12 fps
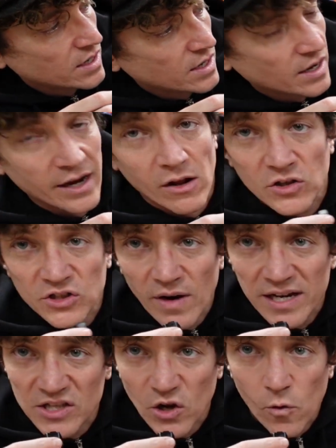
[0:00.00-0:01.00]
it also
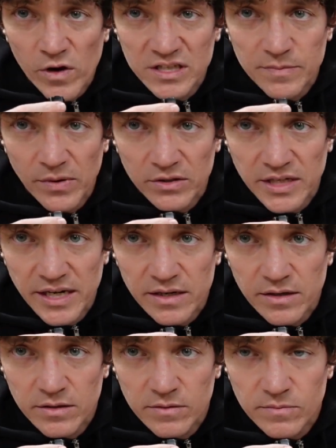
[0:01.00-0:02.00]
has the quiz built
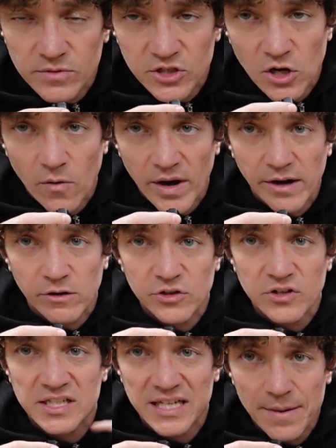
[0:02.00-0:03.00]
in. So it'll do
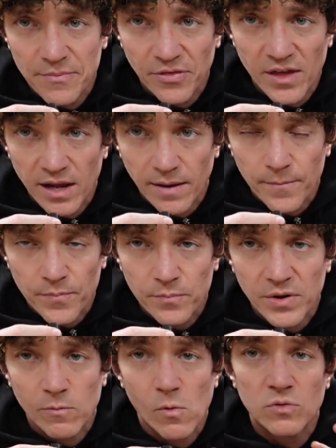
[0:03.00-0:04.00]
the same thing,
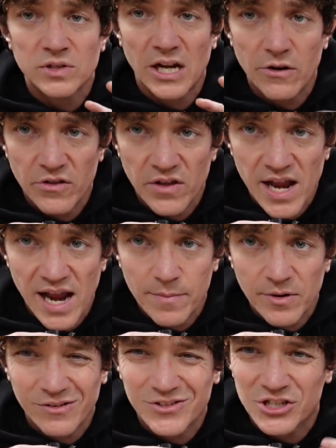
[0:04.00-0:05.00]
but it won't tell you the name.
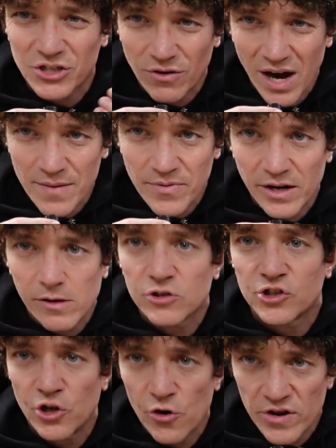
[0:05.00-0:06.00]
It'll describe it. It'll
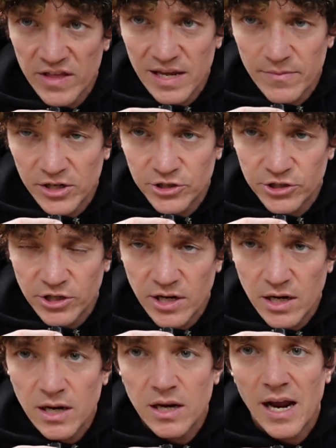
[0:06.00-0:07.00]
show you the image,
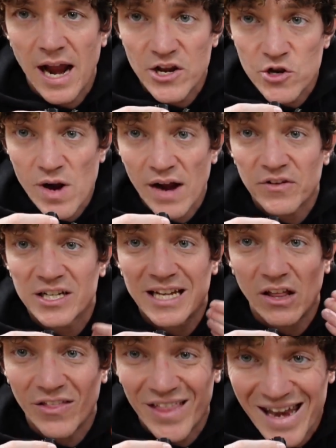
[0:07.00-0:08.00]
and you have to
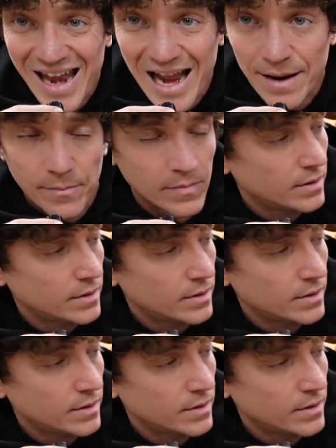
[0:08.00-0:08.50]
tell it the name.